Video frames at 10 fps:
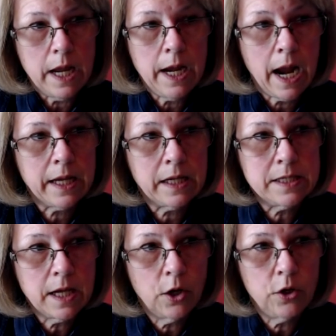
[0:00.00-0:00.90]
And I can
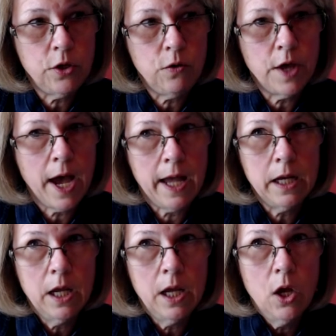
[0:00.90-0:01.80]
tell you that
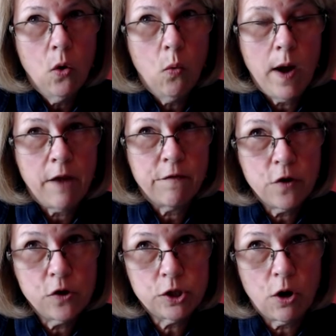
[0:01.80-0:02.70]
when I
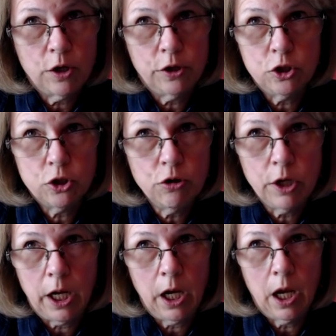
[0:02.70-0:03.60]
first started the
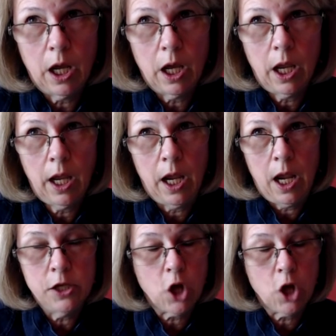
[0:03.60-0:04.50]
journey,
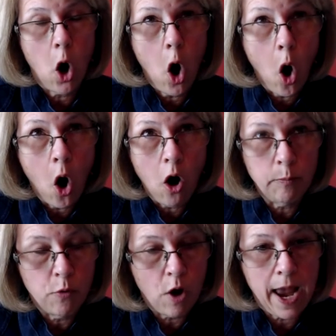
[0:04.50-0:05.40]
it's all
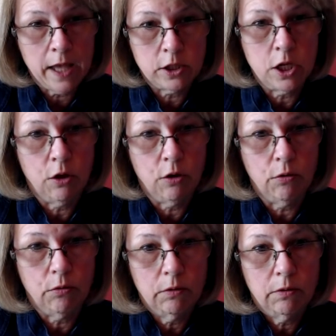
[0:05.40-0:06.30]
brand
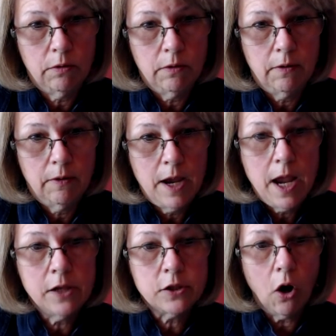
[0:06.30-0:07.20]
new.
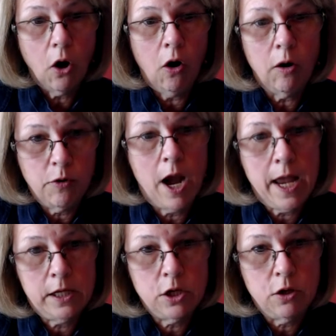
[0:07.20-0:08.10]
It's all
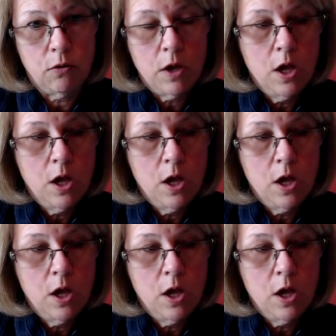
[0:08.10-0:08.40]
brand new.